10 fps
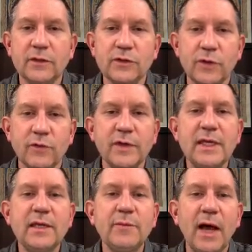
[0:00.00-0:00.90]

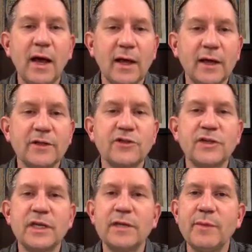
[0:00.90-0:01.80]
Tovim
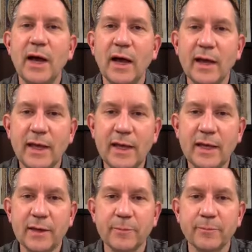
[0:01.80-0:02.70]
ha'anashim
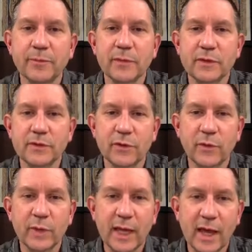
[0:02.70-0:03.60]
hahem.
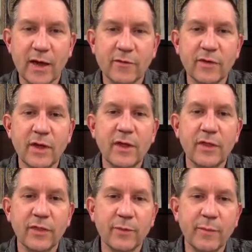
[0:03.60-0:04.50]
So we have
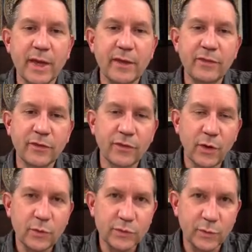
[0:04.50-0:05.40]
the men, the
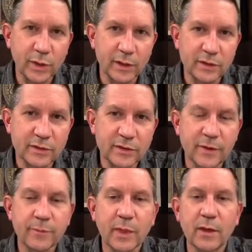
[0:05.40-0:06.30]
those ones,
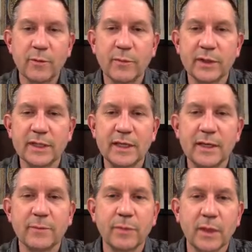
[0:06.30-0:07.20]
but
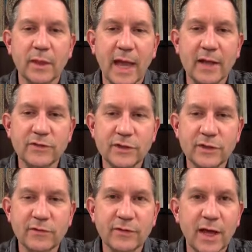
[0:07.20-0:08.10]
the
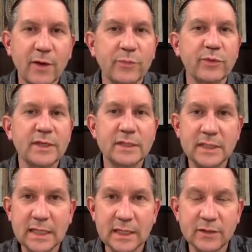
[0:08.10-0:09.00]
adjective now
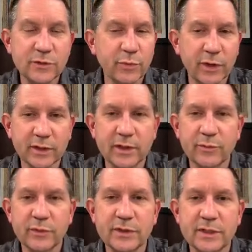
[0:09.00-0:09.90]
precedes,
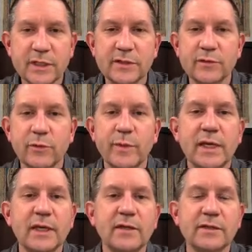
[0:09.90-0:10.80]
predicate precedes, and we're
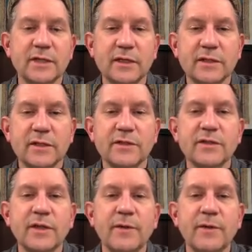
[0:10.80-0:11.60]
making a sentence.